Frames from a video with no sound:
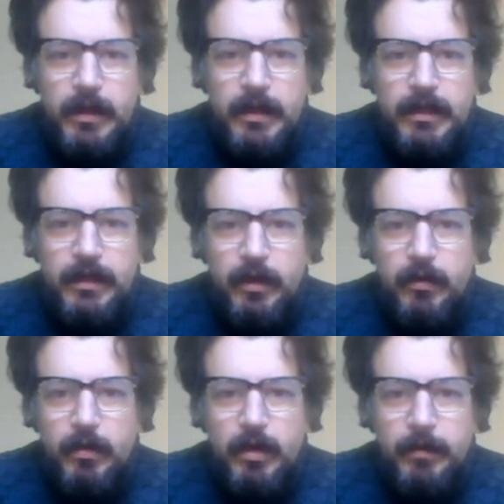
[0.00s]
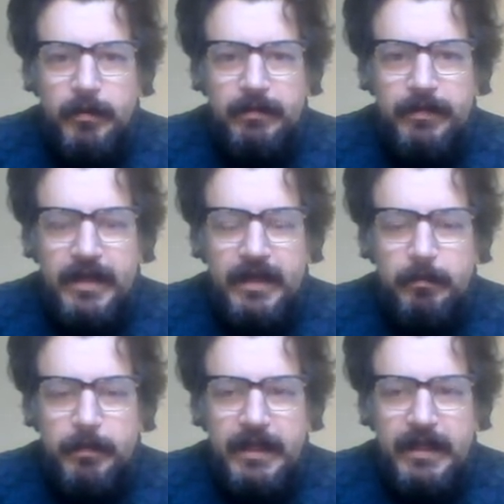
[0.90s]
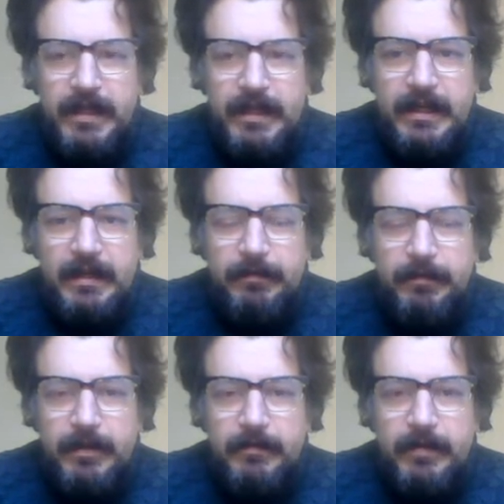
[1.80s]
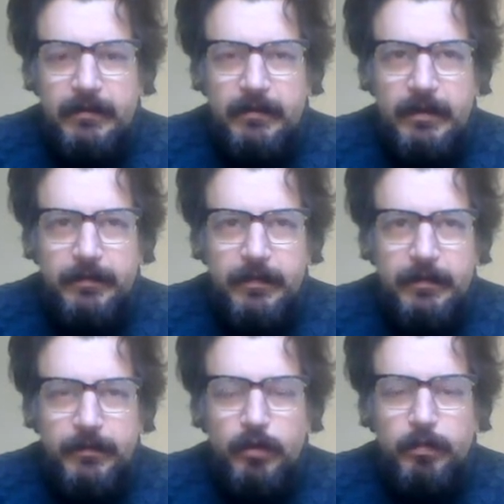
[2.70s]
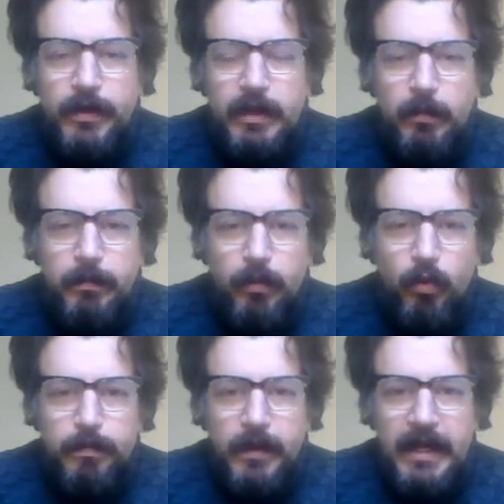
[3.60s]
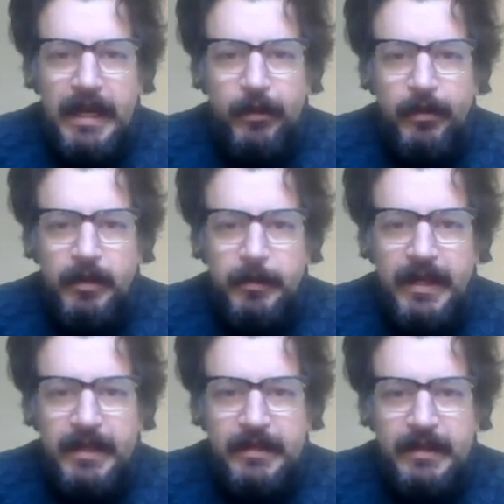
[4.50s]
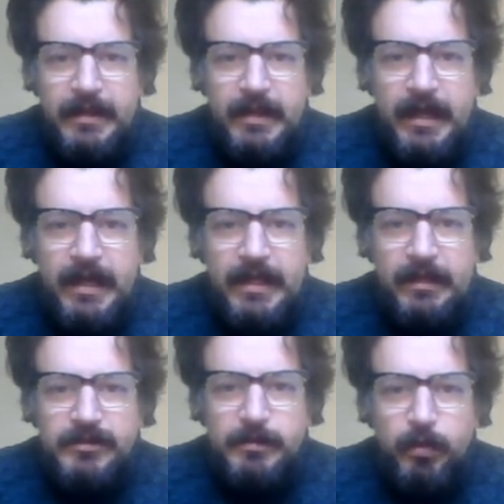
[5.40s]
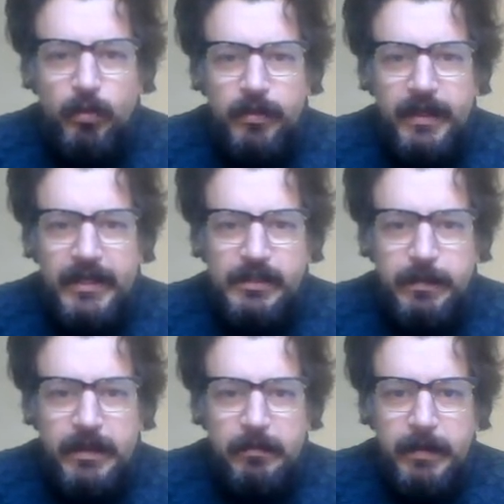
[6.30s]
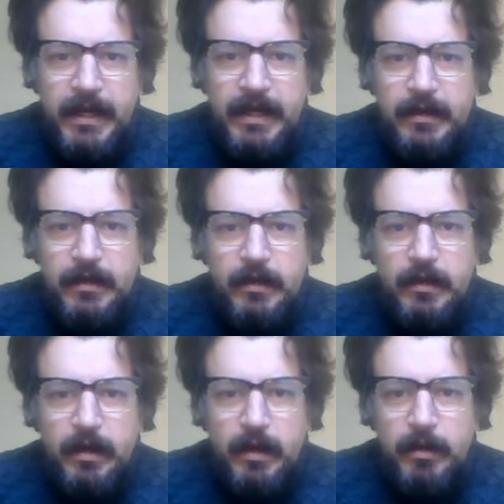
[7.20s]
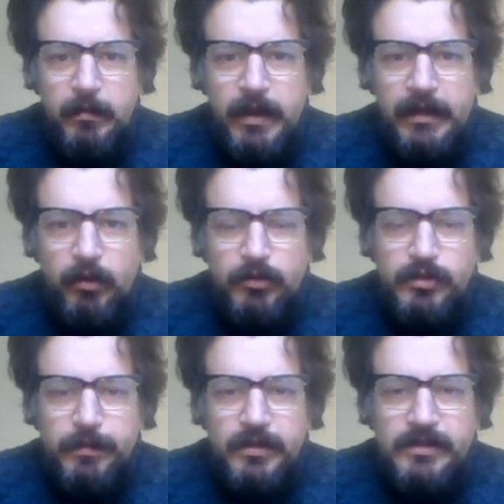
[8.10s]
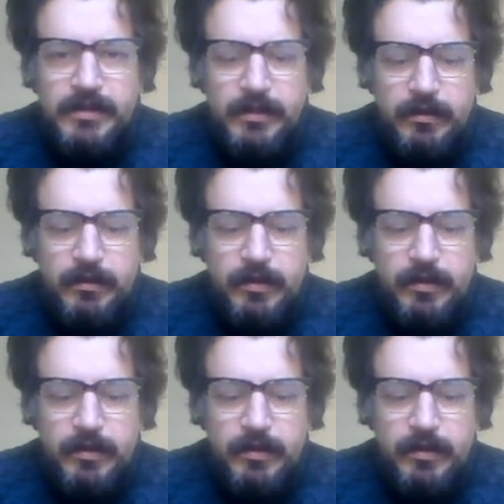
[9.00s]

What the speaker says: You know, if they can be, if you can bring them on board by allowing them in, and they'll support the HPMA and contribute to